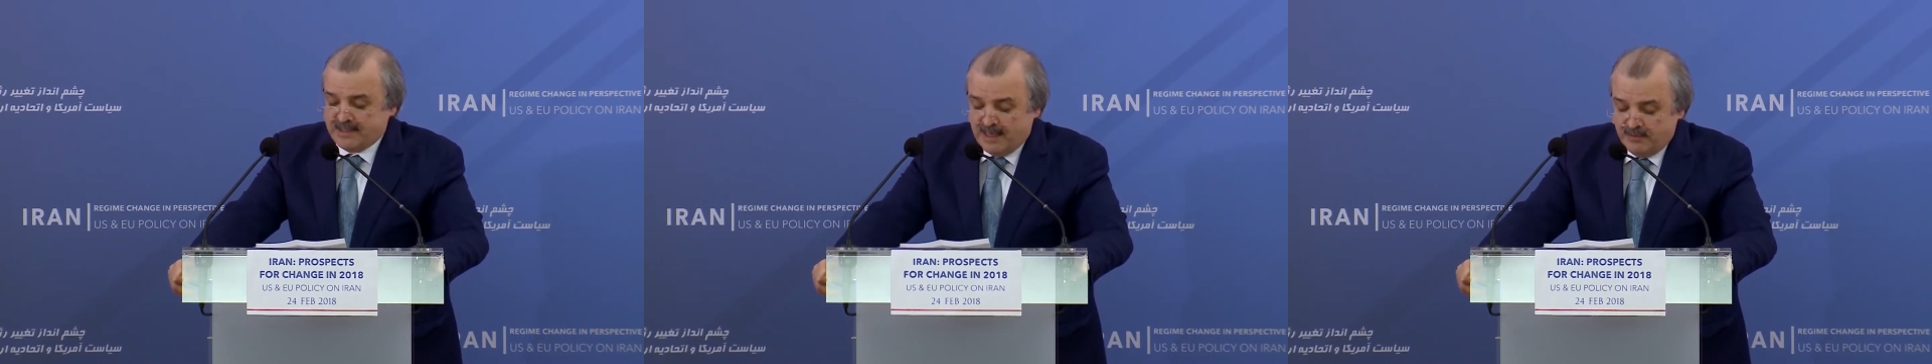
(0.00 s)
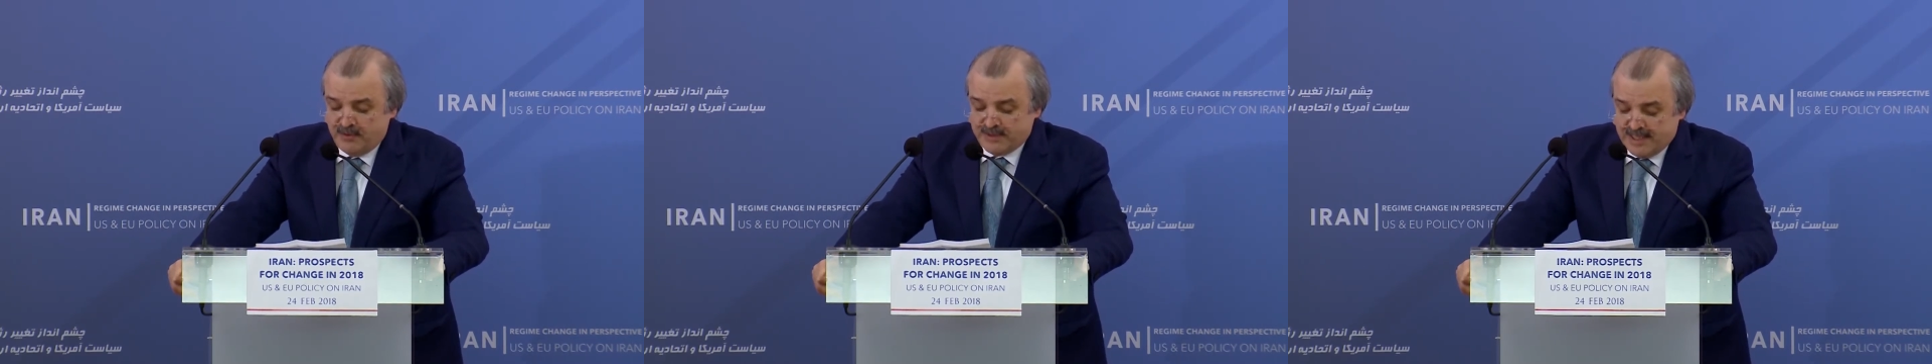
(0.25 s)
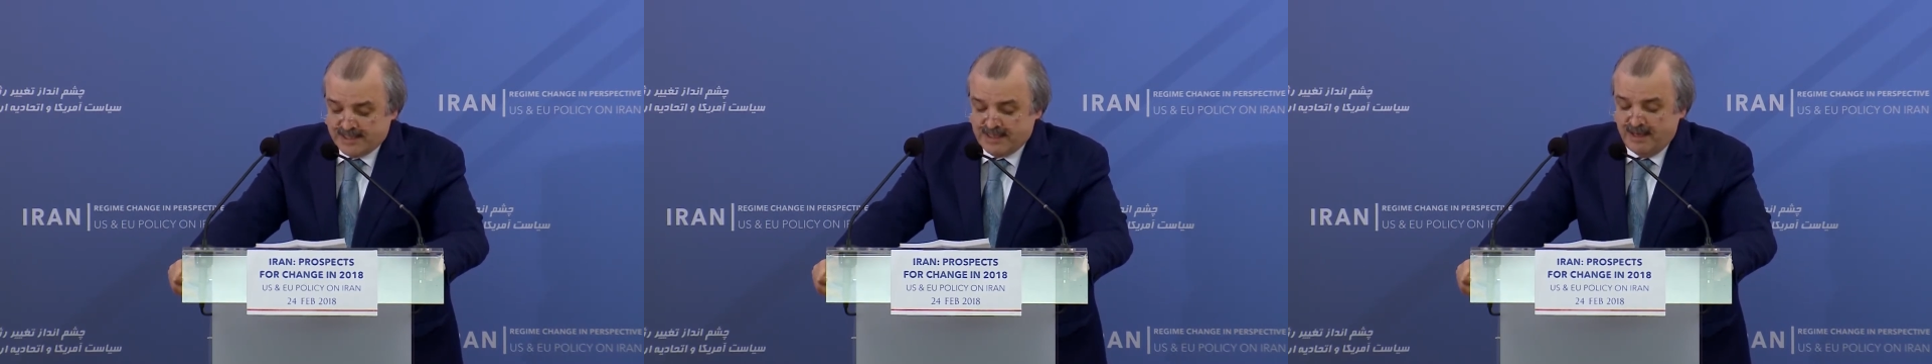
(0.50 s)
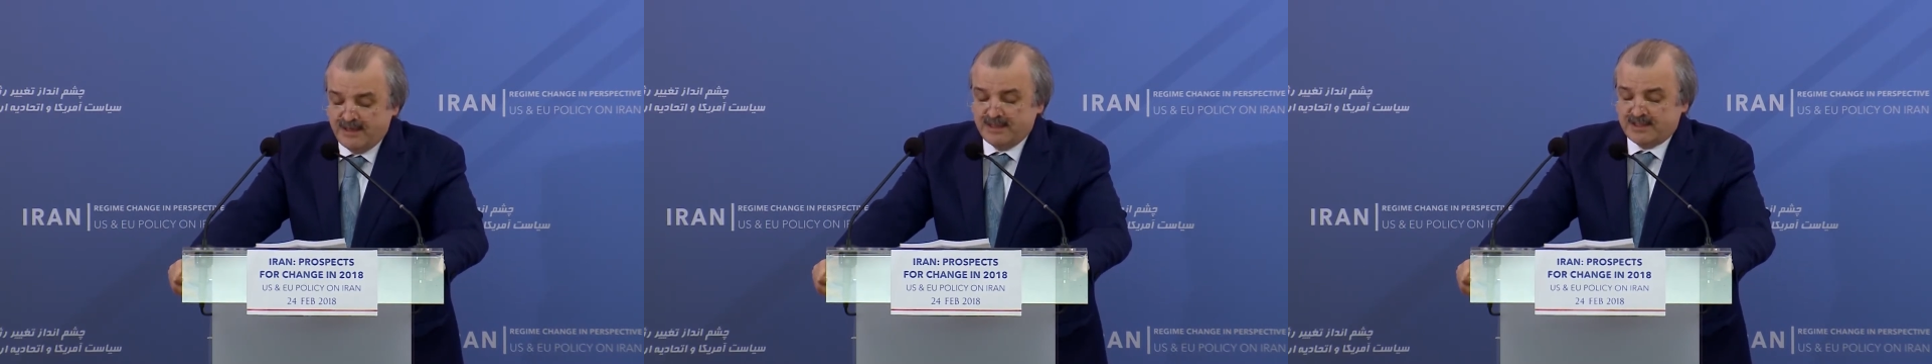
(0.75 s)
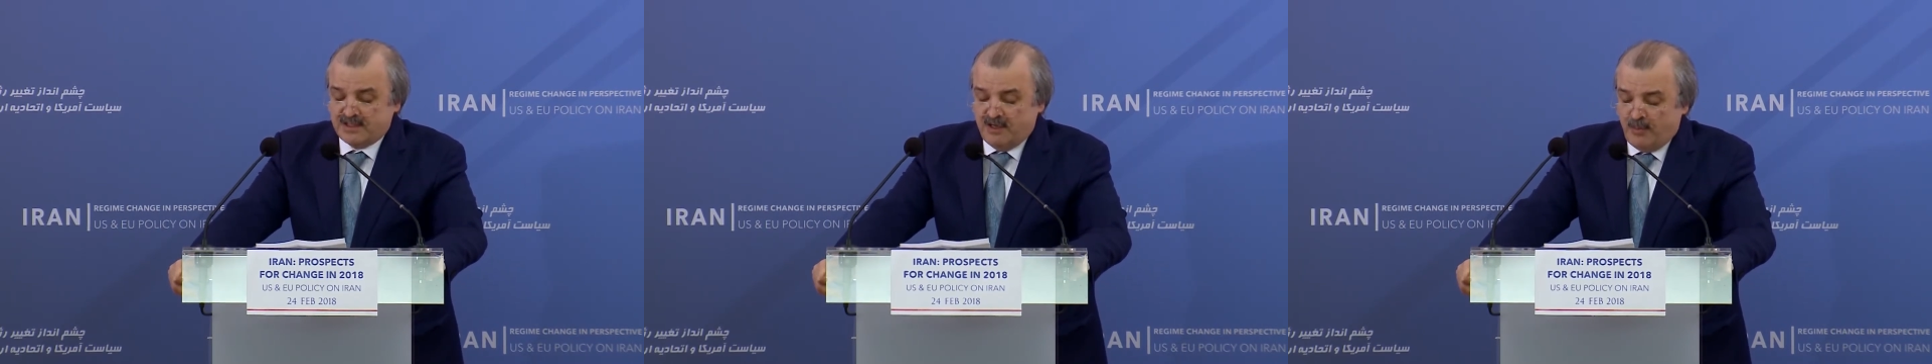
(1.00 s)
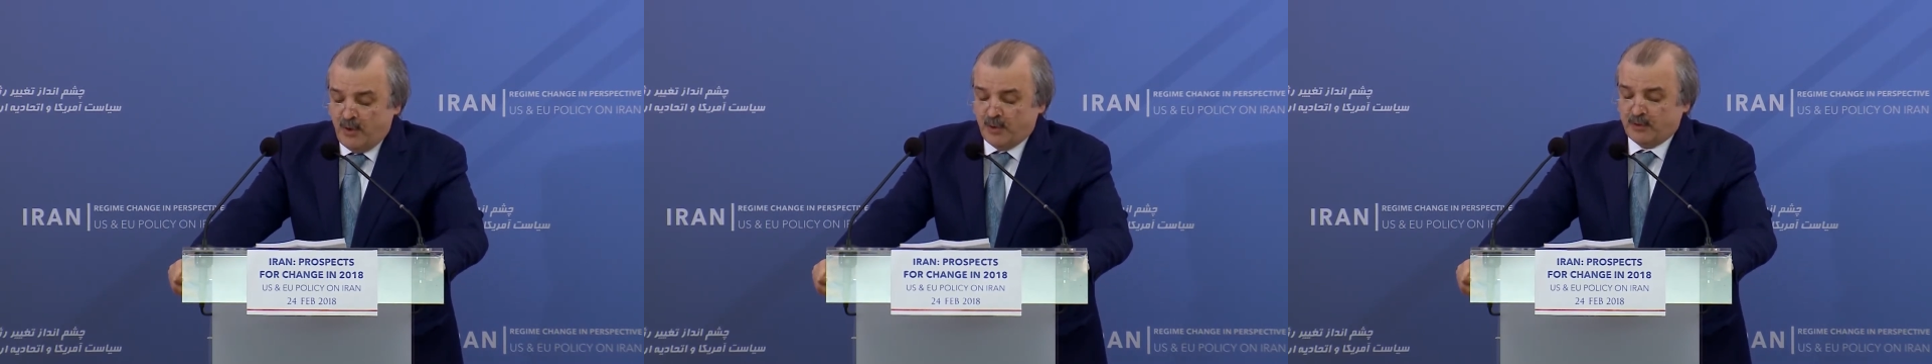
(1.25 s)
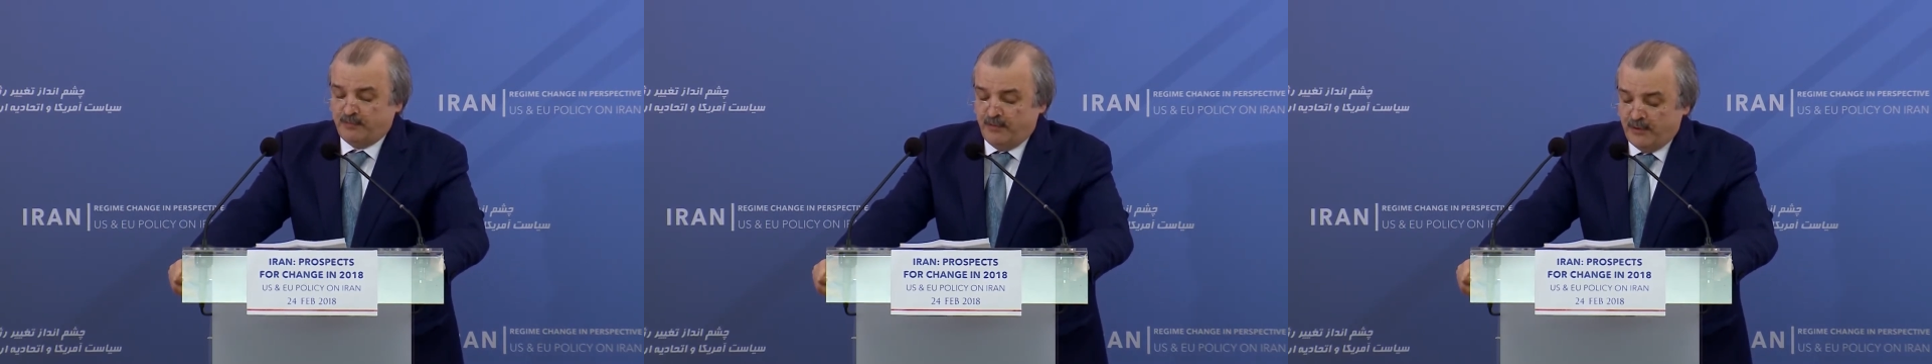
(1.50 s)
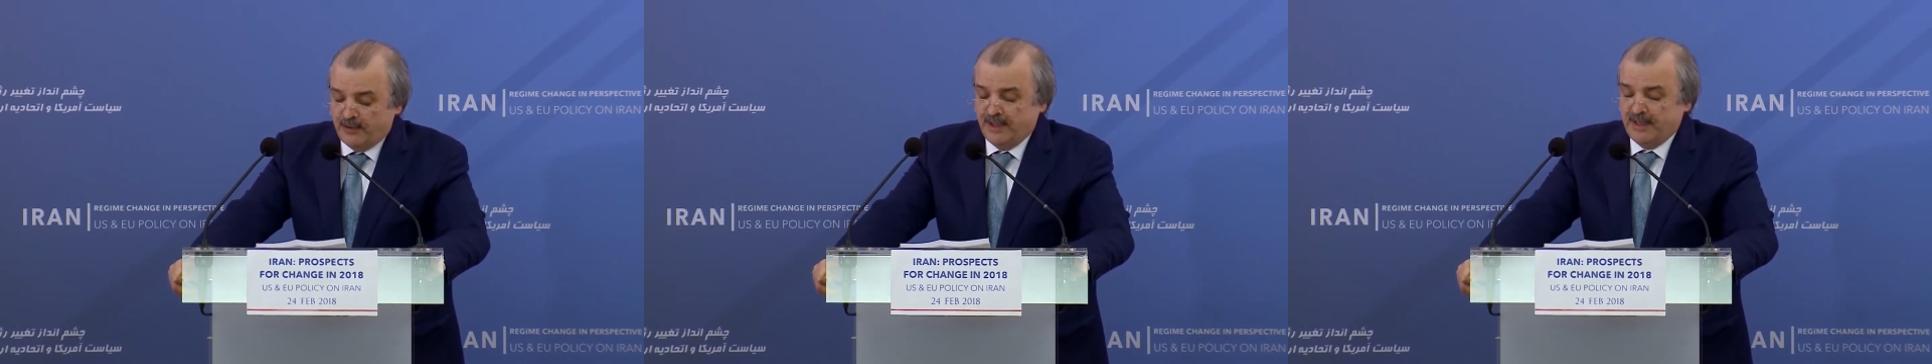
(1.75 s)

abuses, support for